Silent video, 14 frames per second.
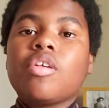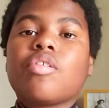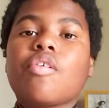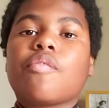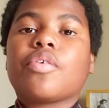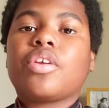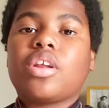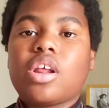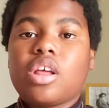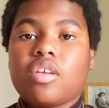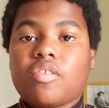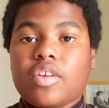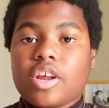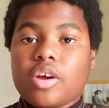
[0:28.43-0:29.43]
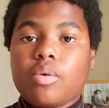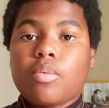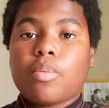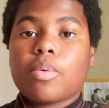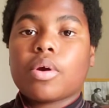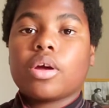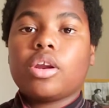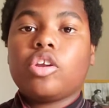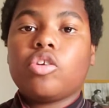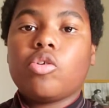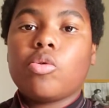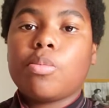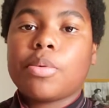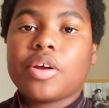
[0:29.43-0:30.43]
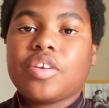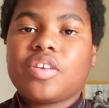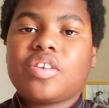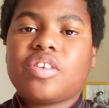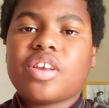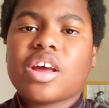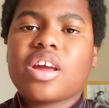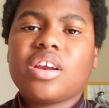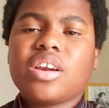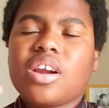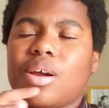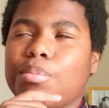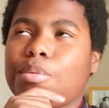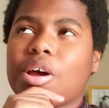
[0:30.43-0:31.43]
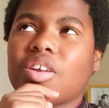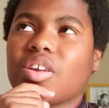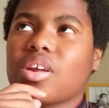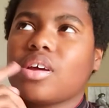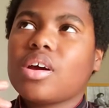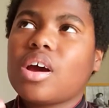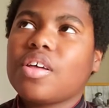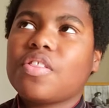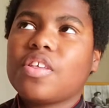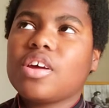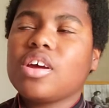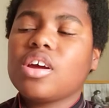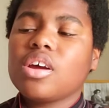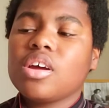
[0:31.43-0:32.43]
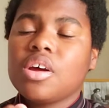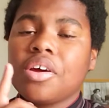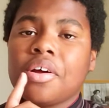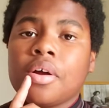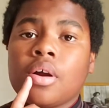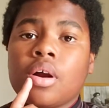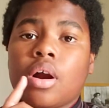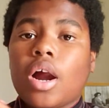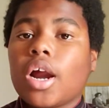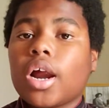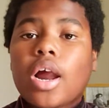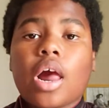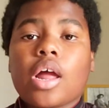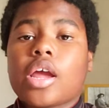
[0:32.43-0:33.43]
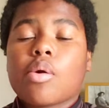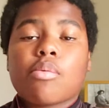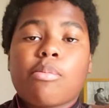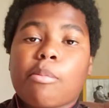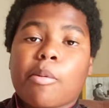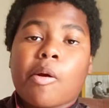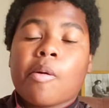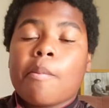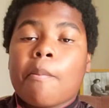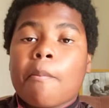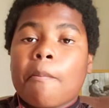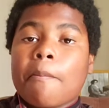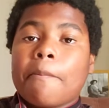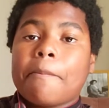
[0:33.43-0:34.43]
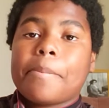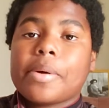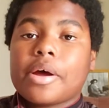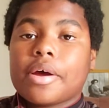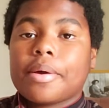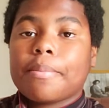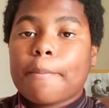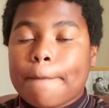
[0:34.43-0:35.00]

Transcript: So for today's video, we're gonna do my second unboxing, I think. I, I can't remember, but